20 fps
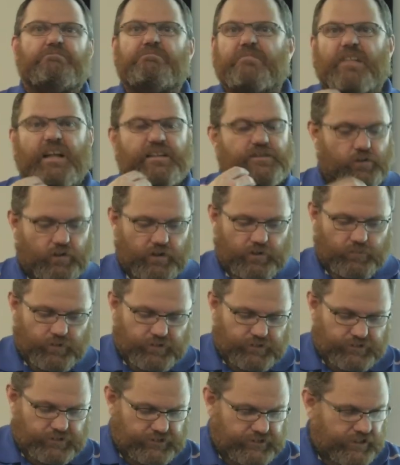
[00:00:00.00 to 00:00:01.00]
That's all I
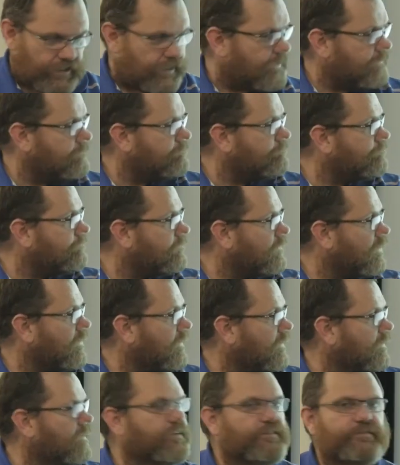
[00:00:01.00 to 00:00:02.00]
wanted to say, I
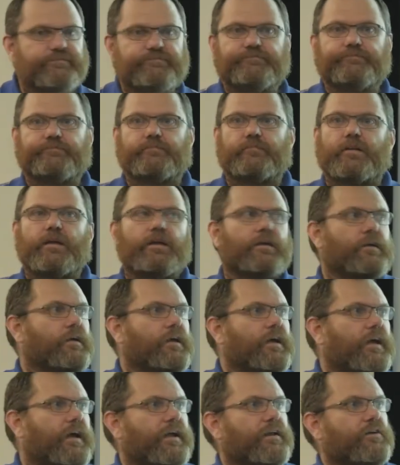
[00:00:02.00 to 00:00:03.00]
think.
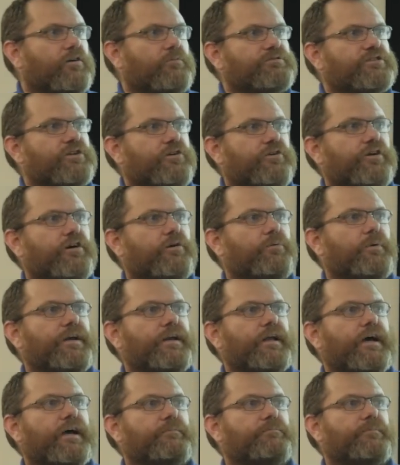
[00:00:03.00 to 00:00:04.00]
And I'm sorry I
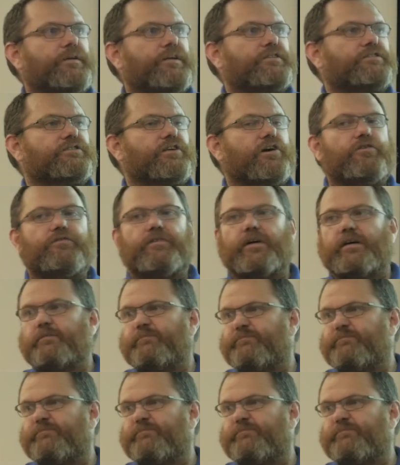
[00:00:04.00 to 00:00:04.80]
went 8 minutes over.